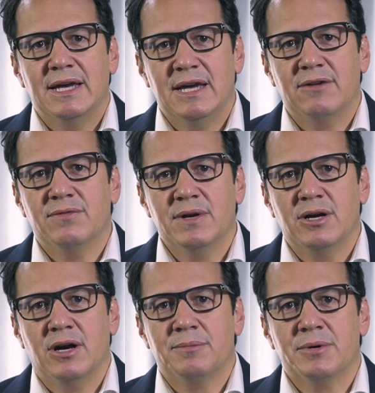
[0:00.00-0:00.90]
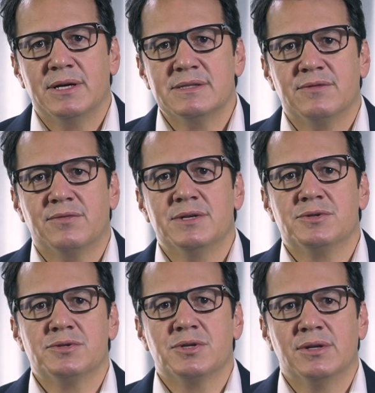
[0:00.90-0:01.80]
Every comprehensive
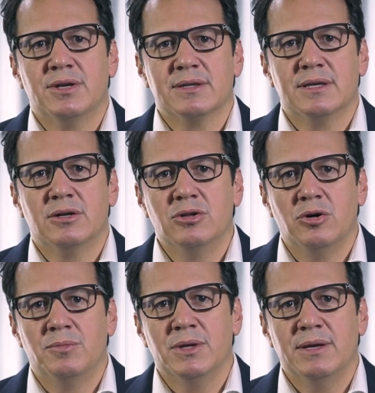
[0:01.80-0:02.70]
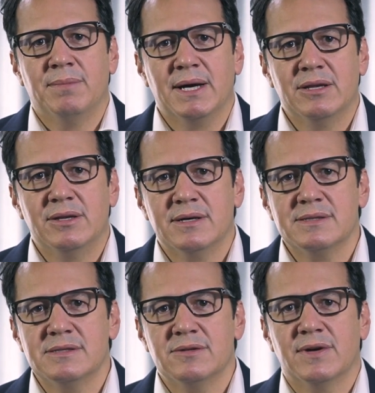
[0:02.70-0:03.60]
research conducted globally by
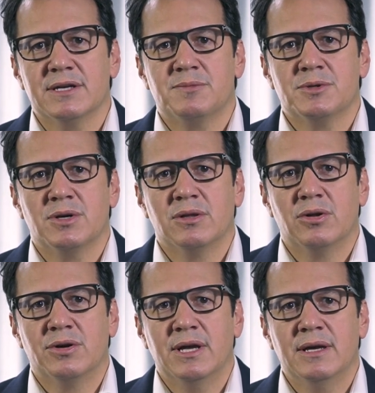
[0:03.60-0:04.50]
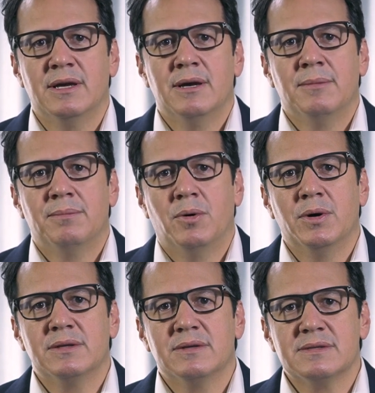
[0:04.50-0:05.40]
dozens of experts on learning
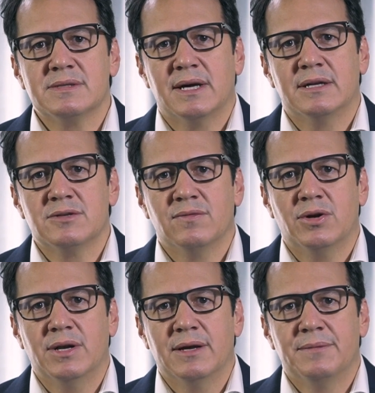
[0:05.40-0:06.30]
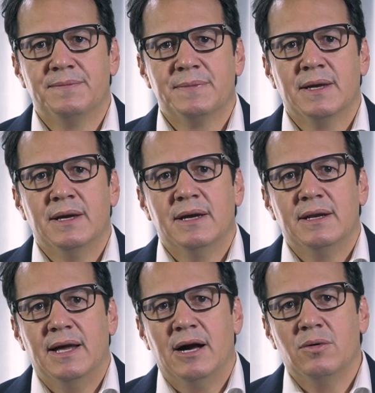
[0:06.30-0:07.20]
point to the science of learning.
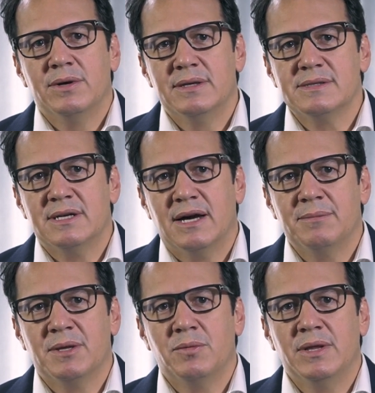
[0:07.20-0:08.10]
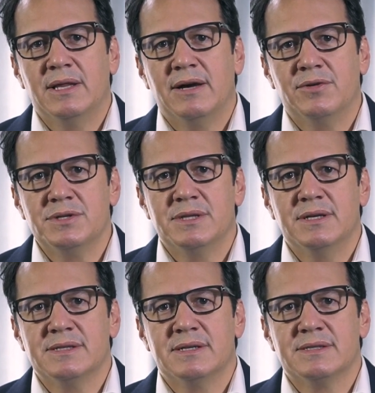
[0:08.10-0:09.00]
Now, it is time that we leverage
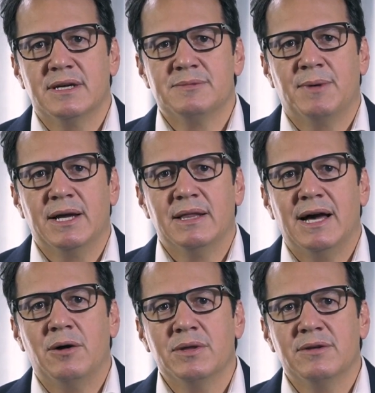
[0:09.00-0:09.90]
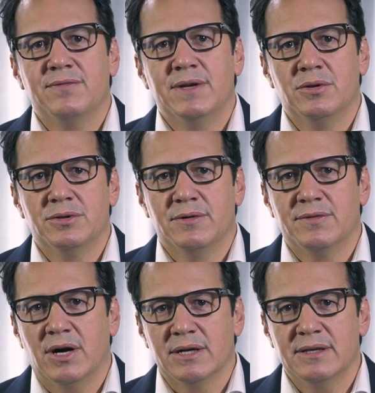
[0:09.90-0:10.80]
these insights by allowing the field
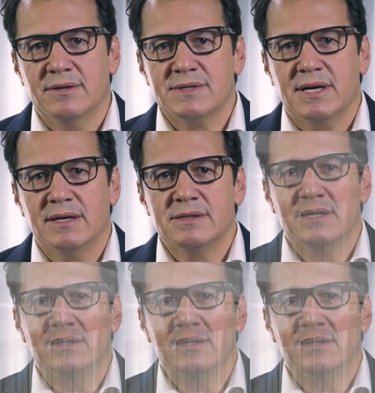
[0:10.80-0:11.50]
of cognitive science